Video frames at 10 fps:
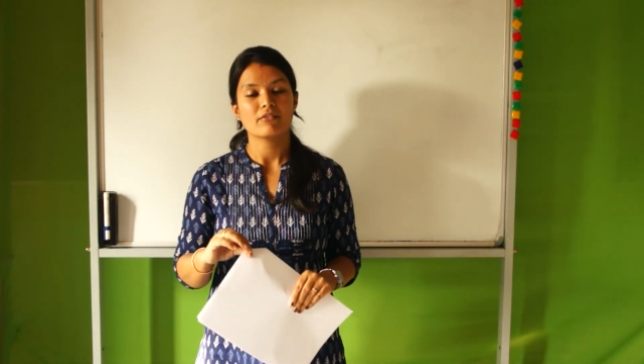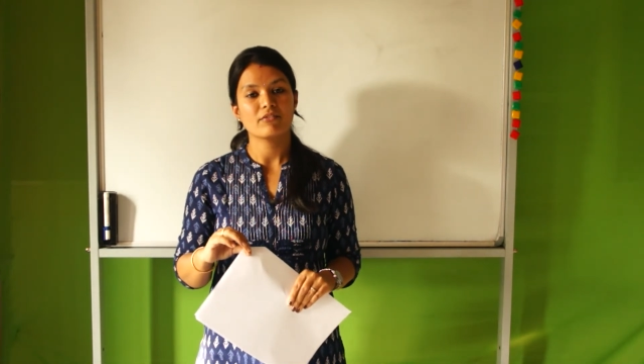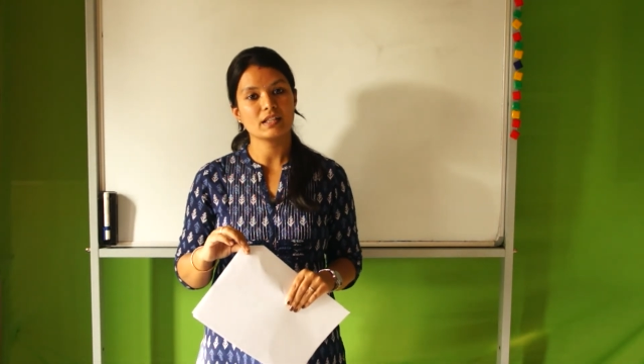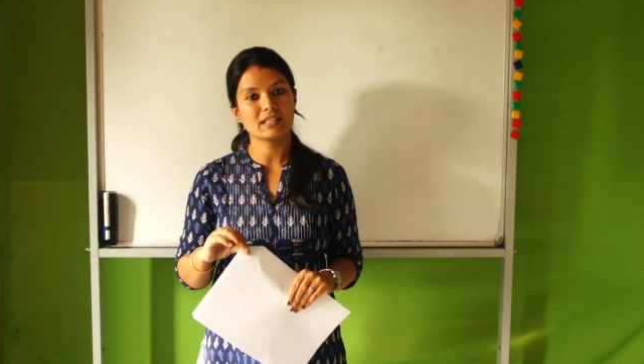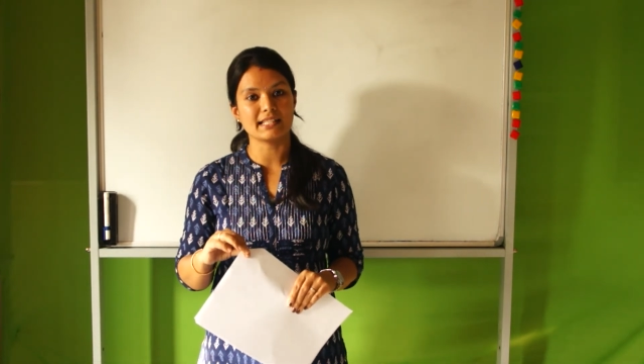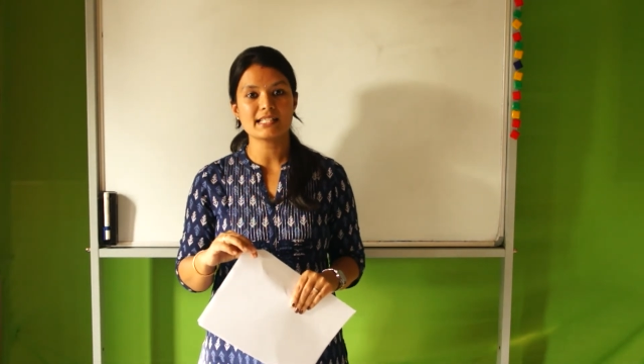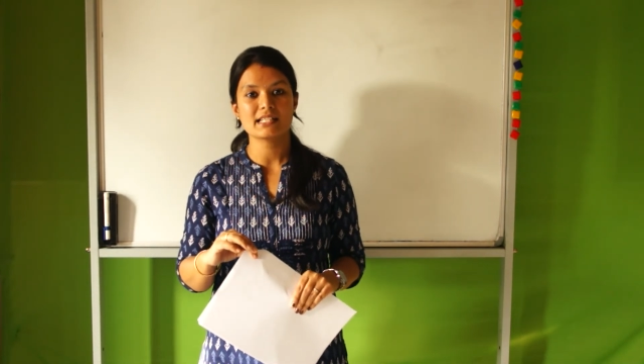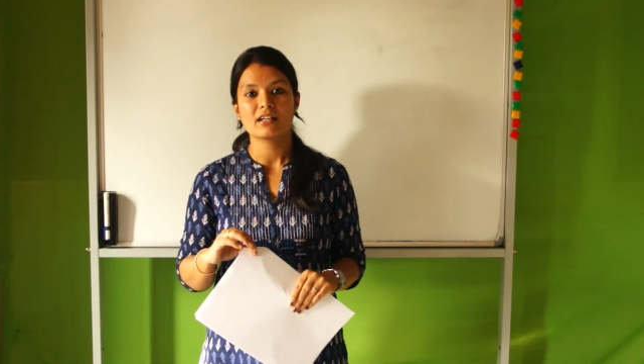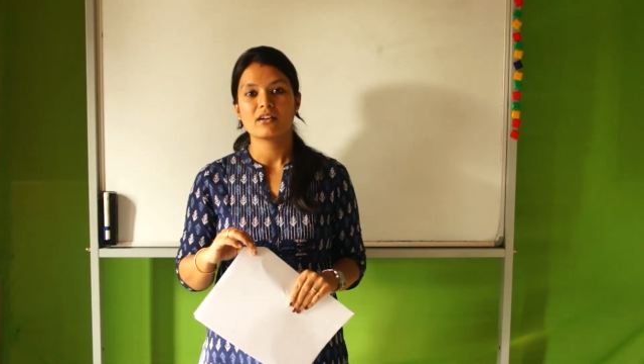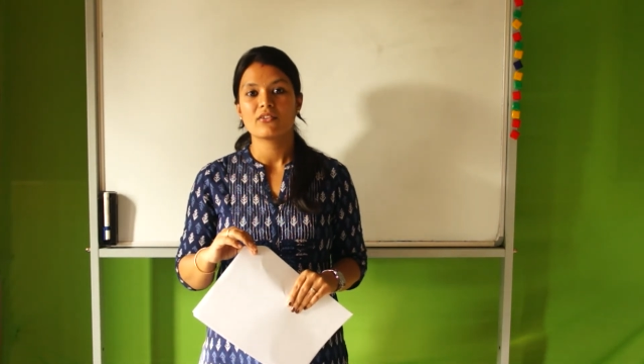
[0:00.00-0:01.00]
With
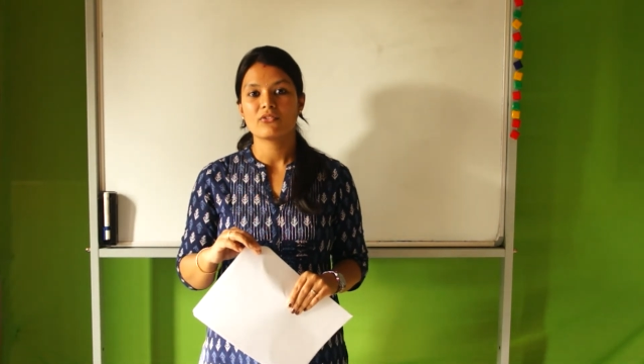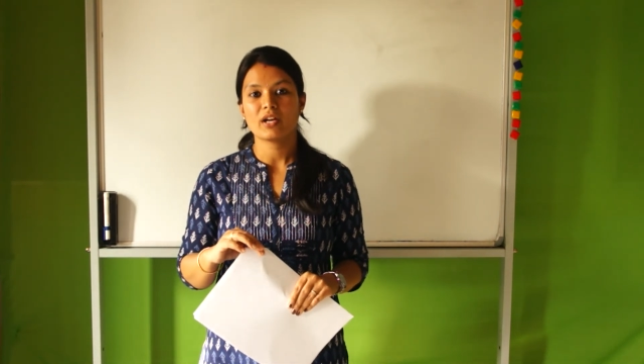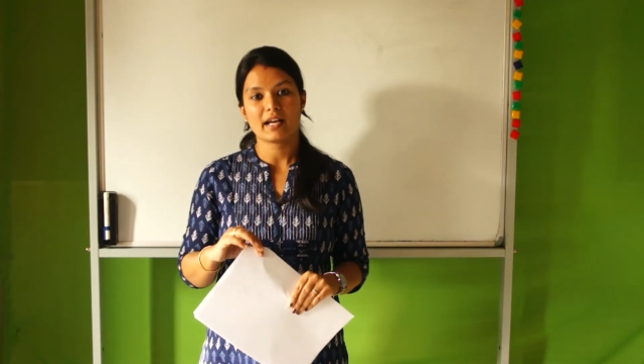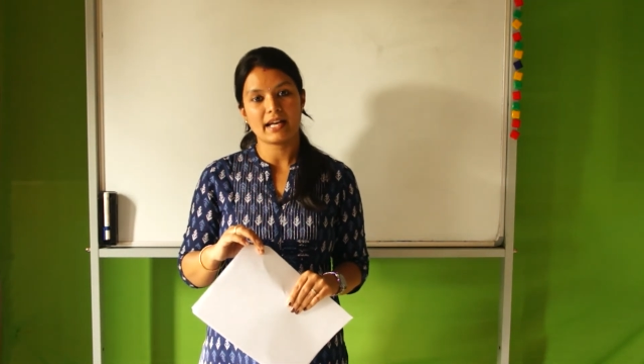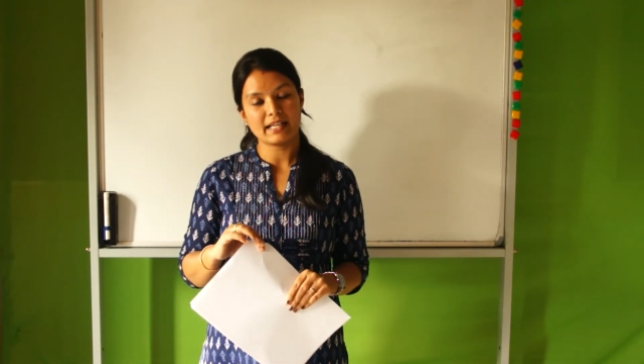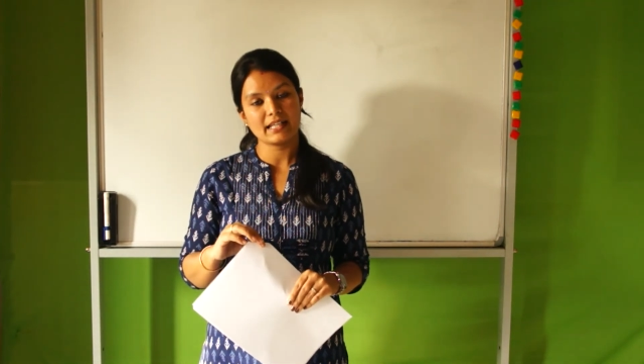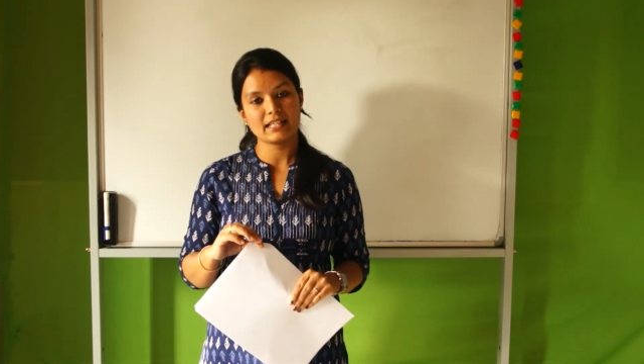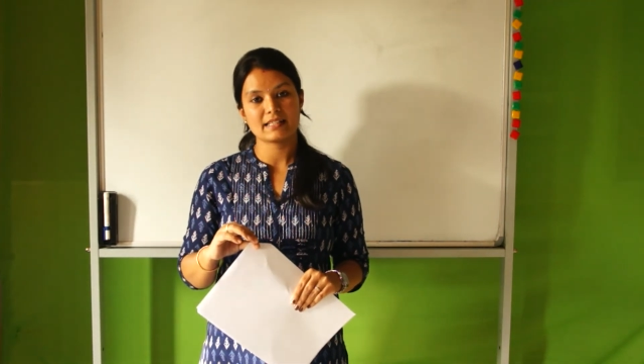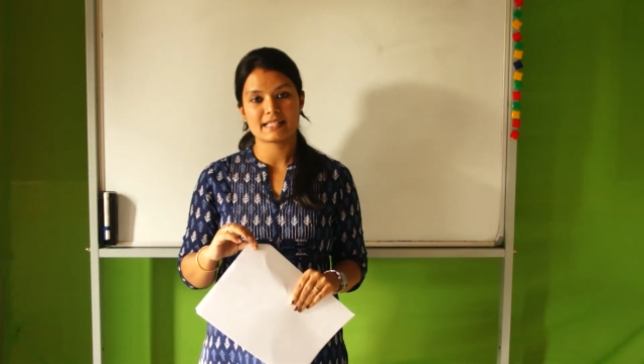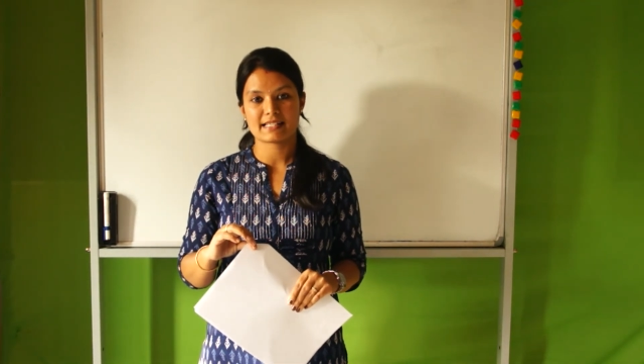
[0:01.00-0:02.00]
this, we are
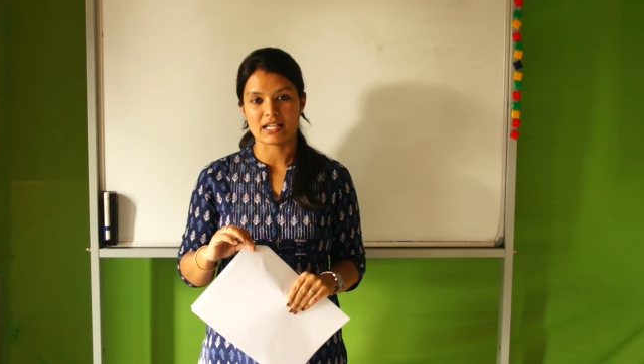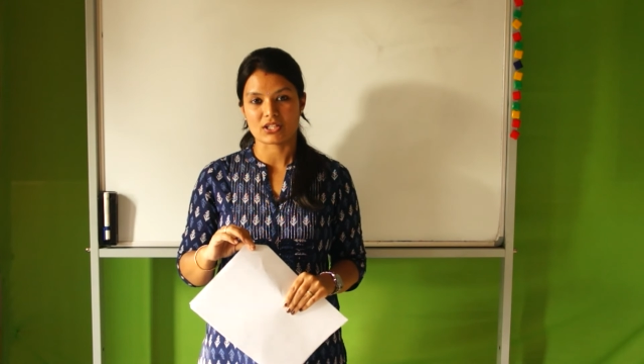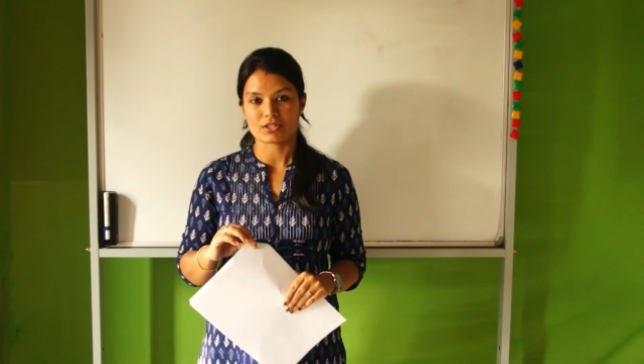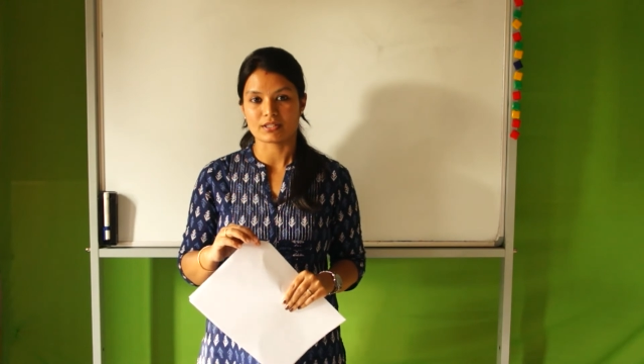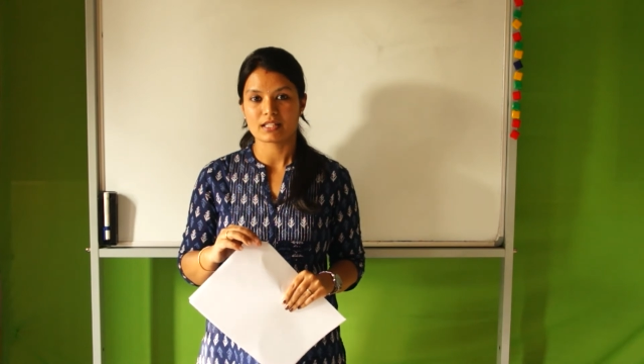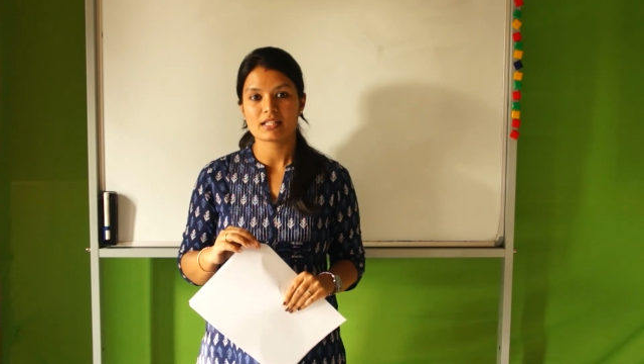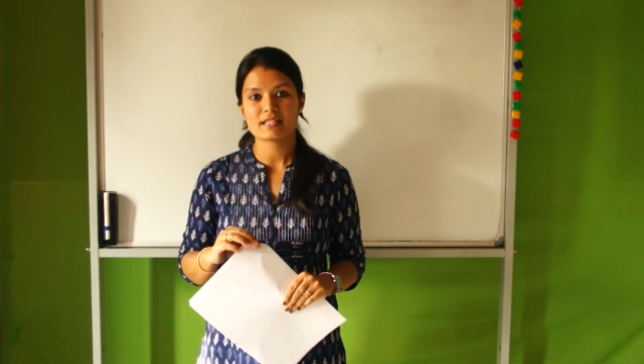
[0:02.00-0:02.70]
ending this session.